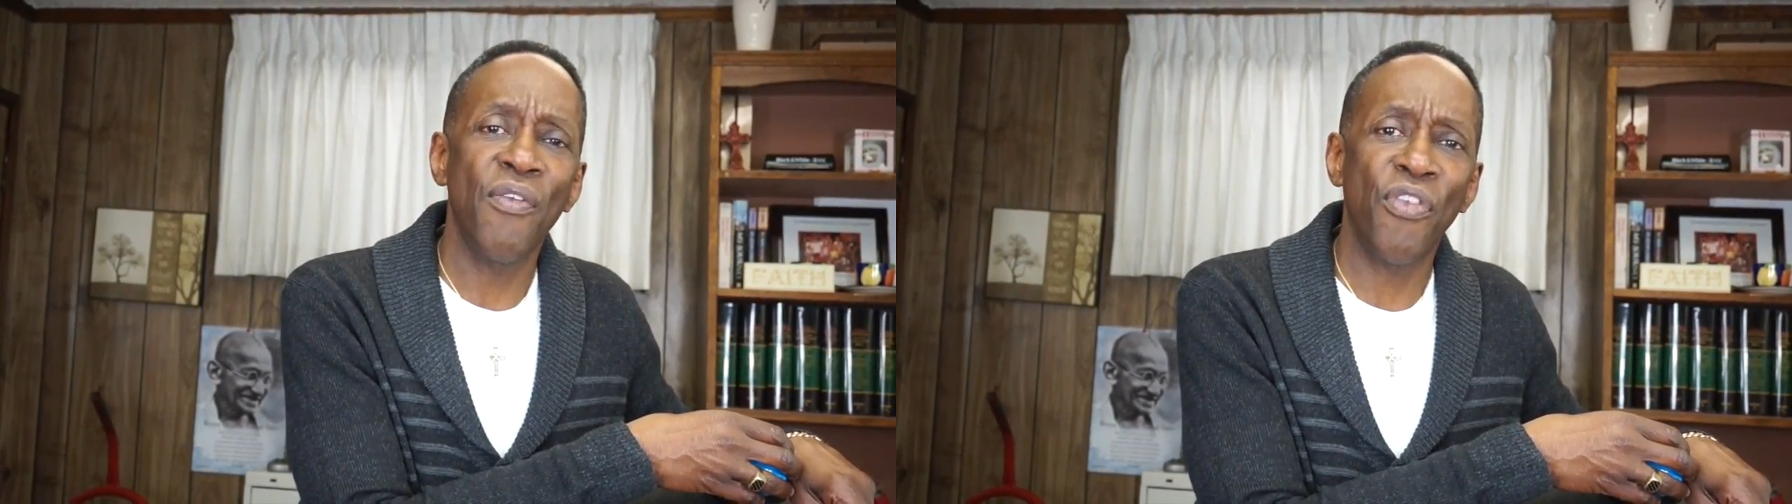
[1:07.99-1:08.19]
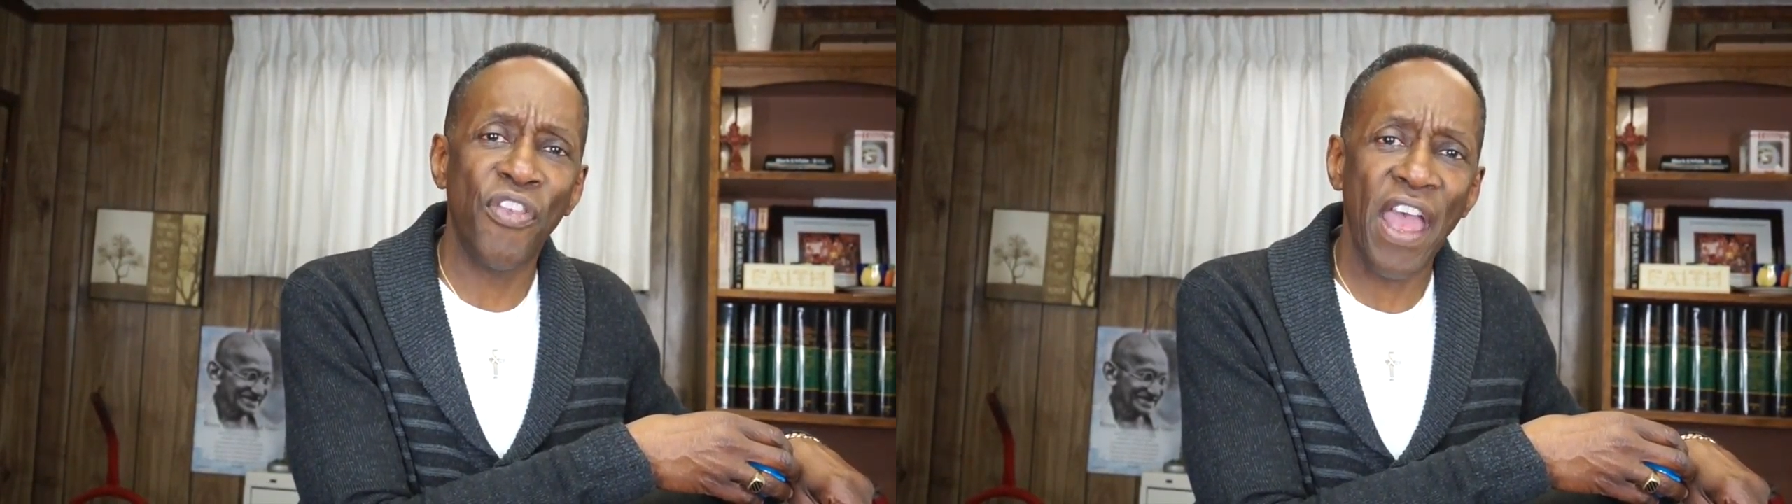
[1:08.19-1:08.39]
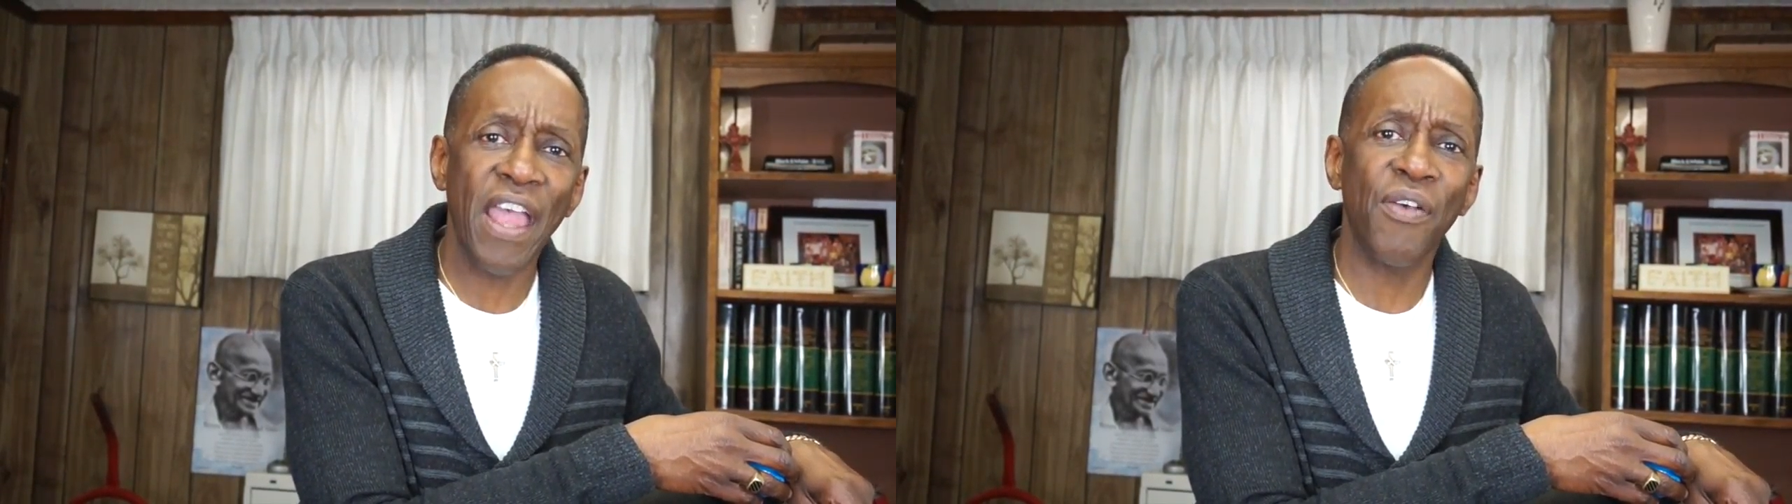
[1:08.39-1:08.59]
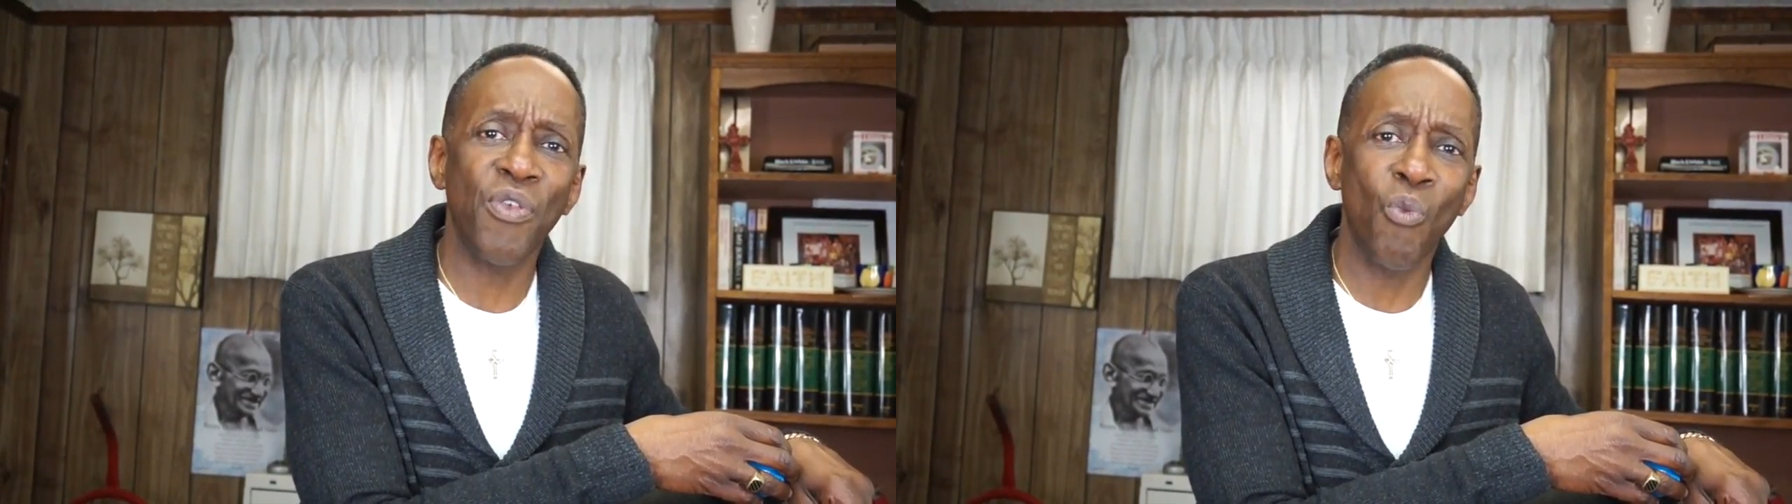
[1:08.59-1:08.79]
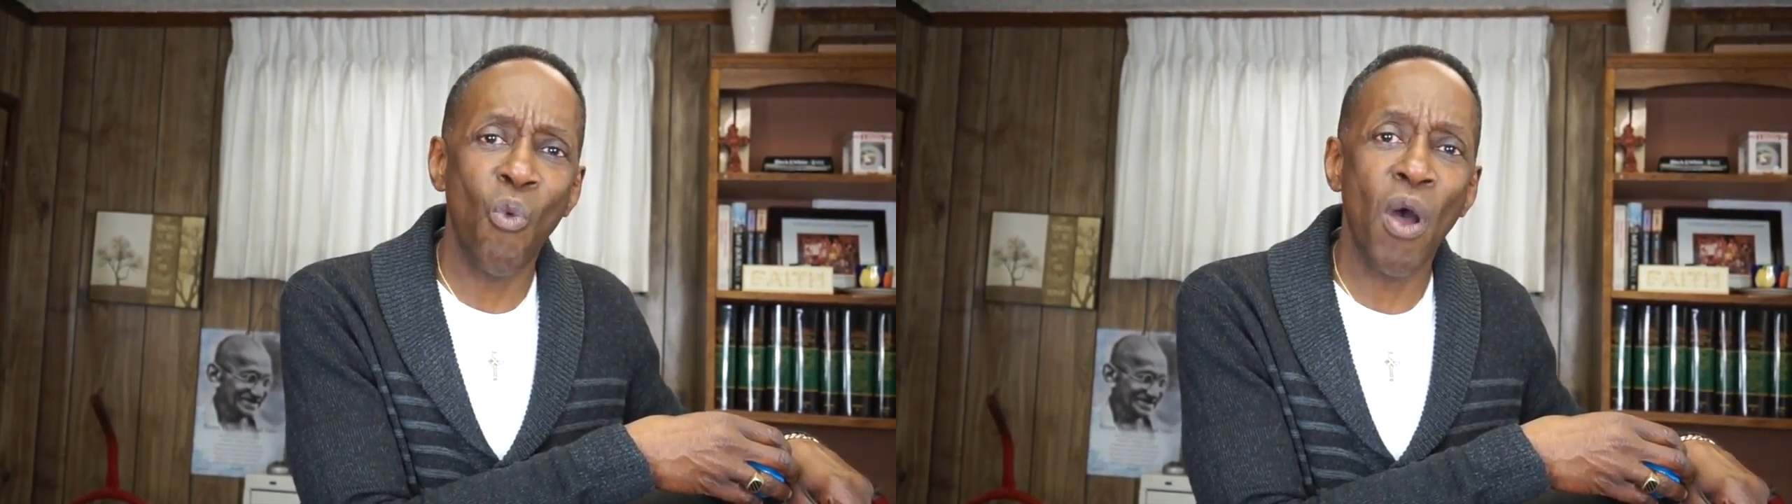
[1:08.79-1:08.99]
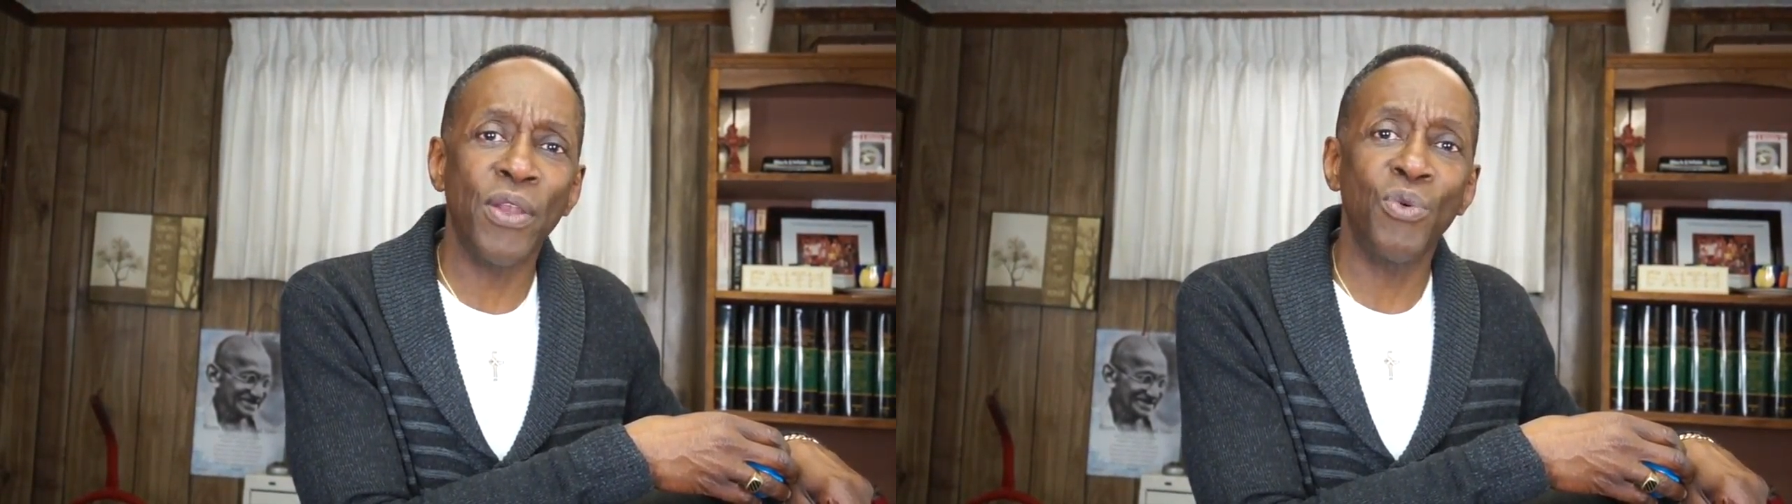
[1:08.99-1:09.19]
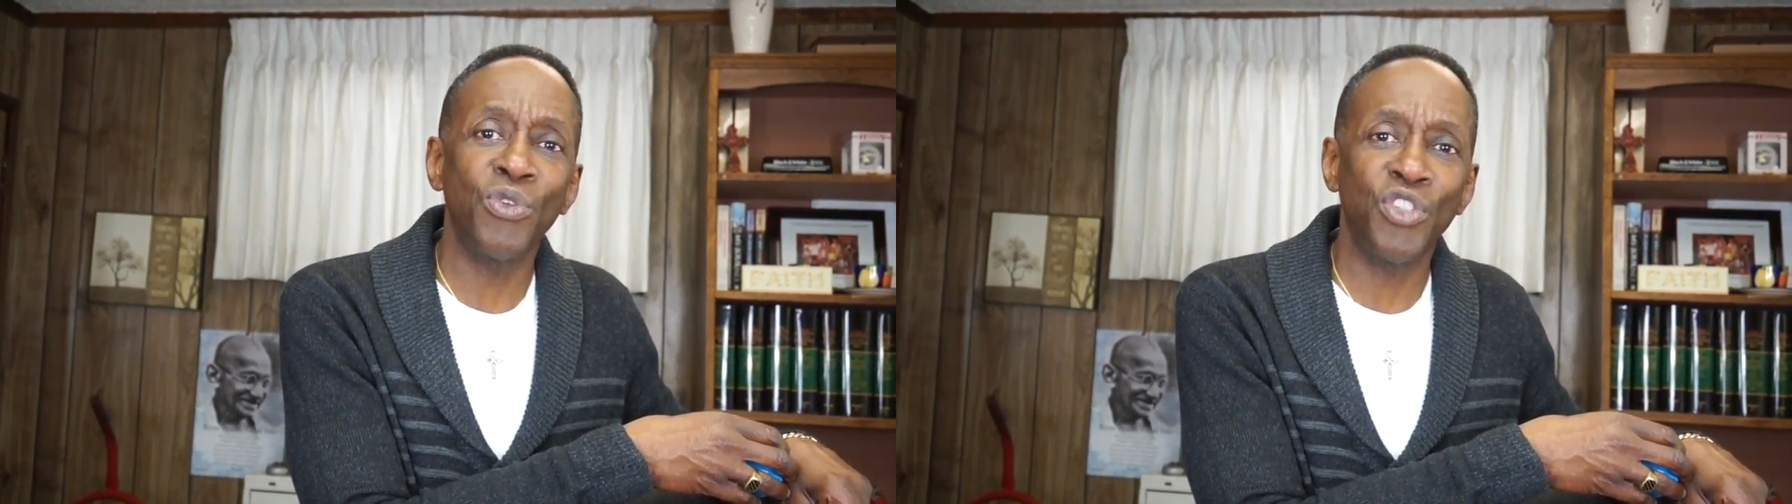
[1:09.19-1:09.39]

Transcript: thank the one who